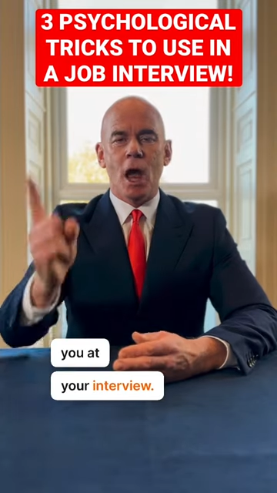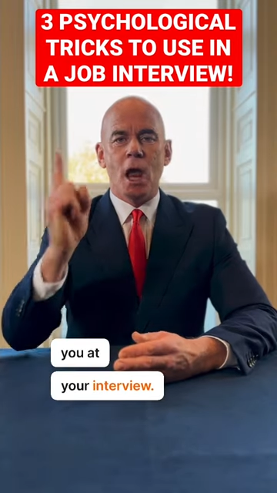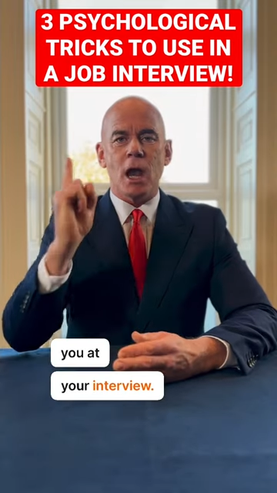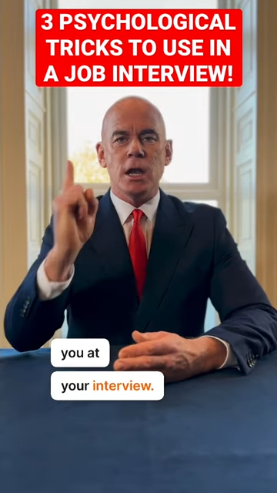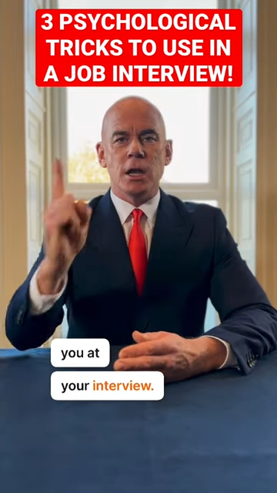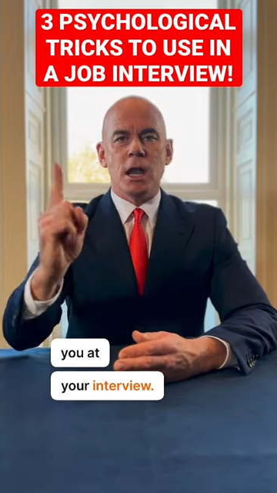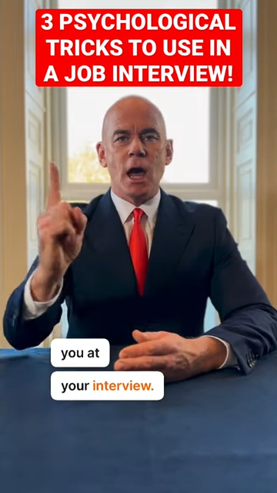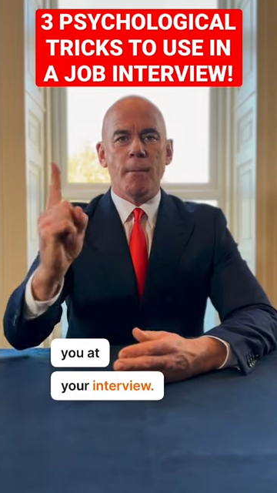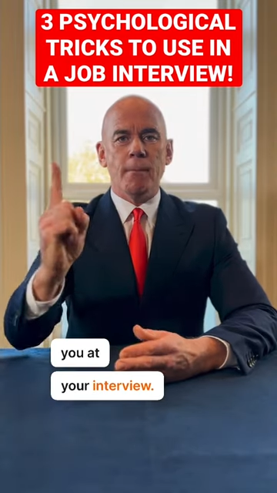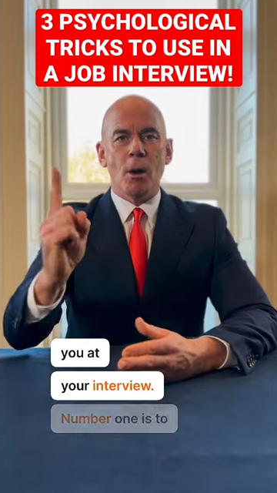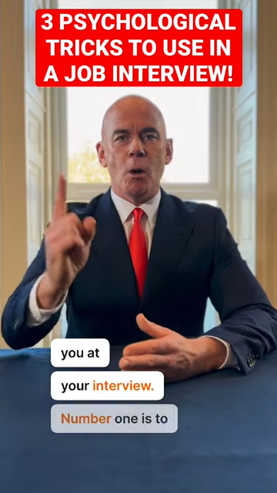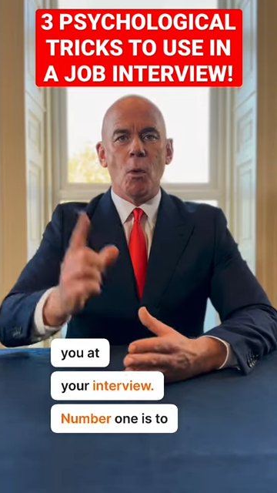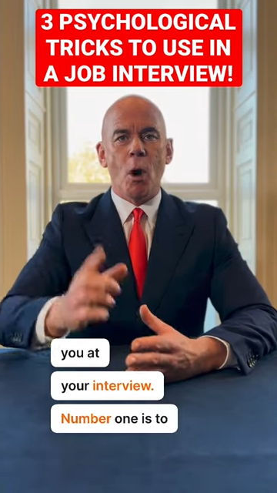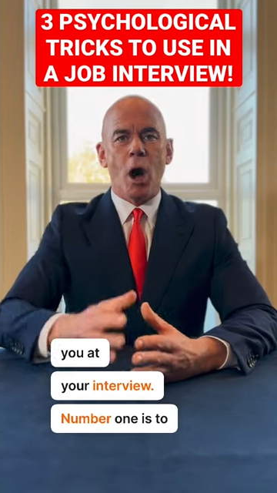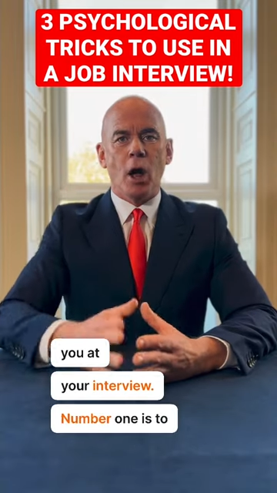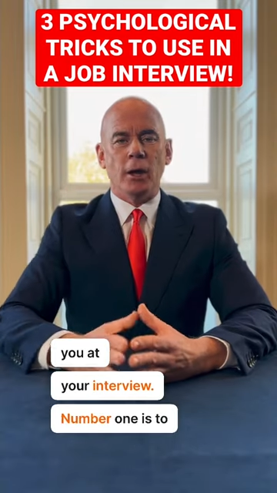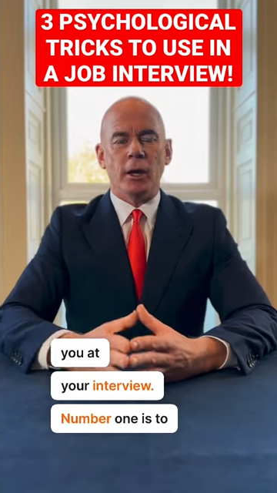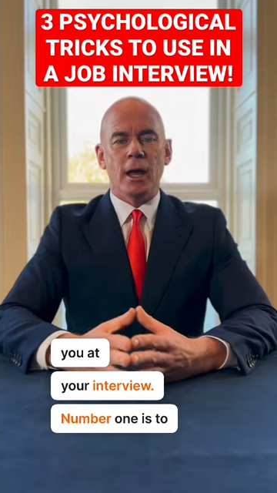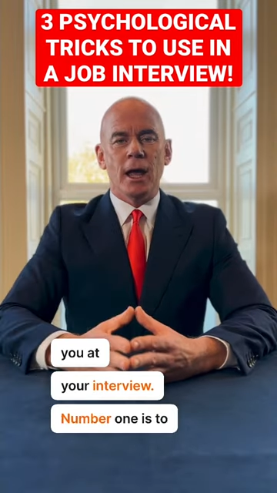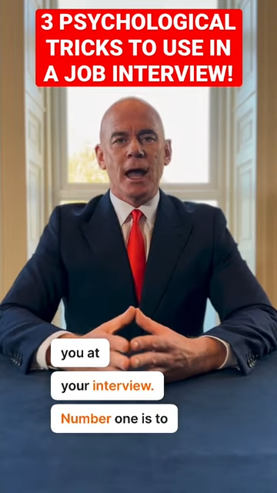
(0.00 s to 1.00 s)
Number
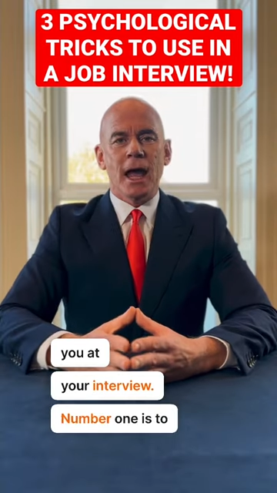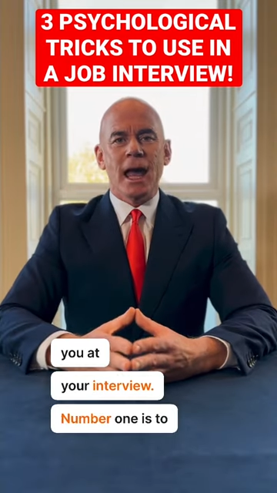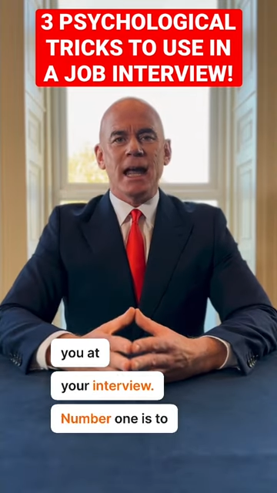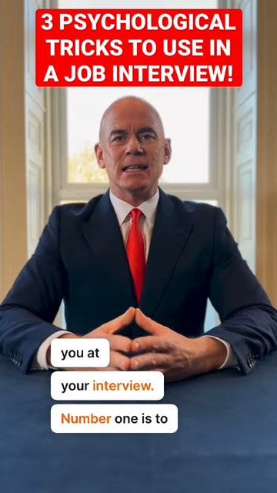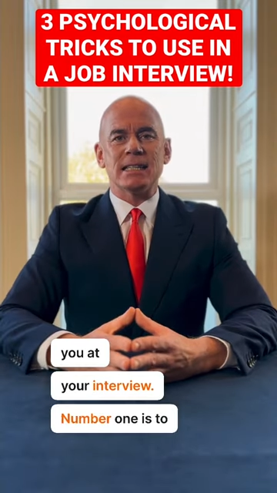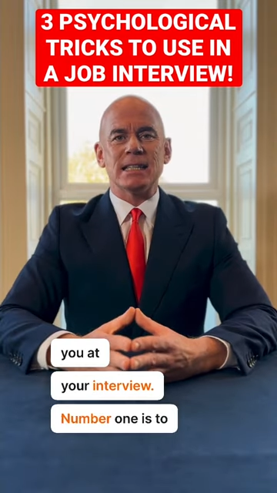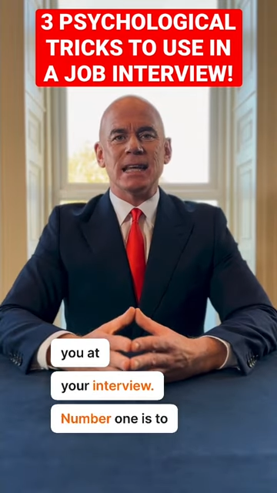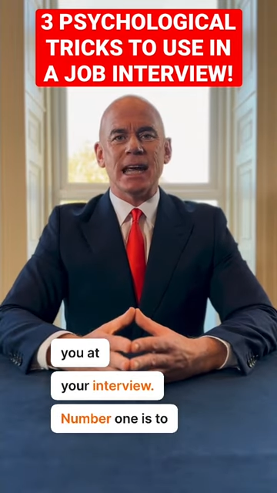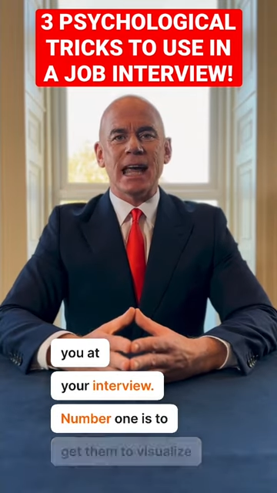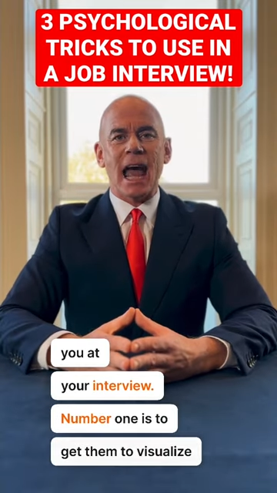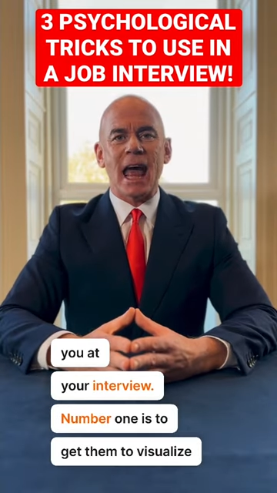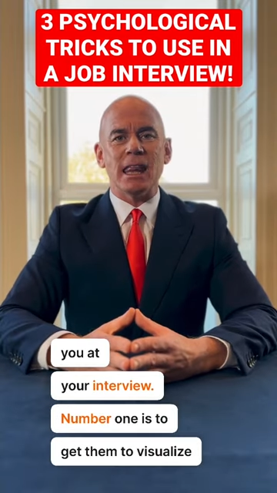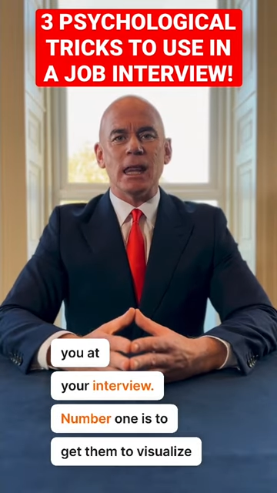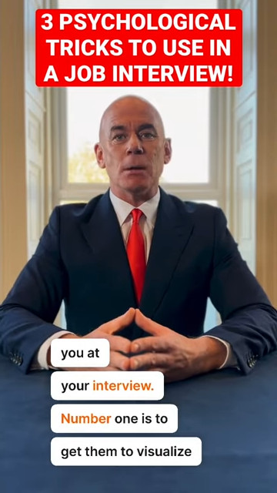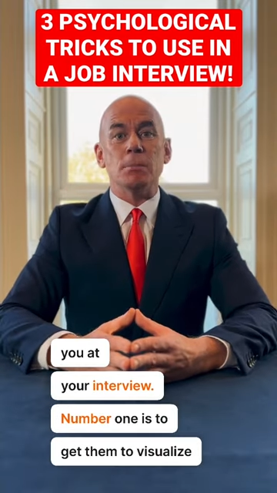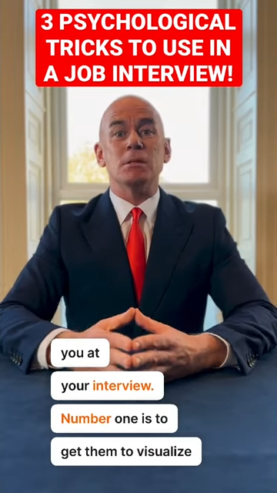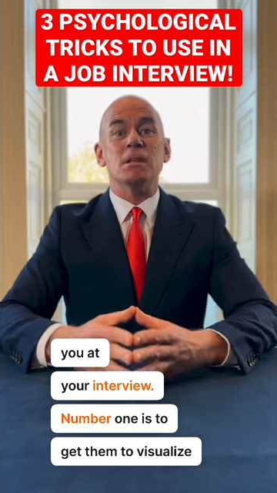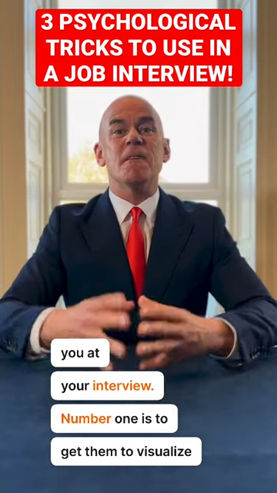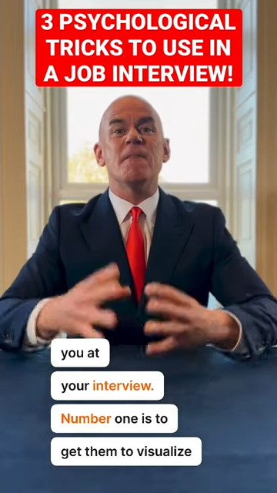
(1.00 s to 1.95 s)
one is to get them to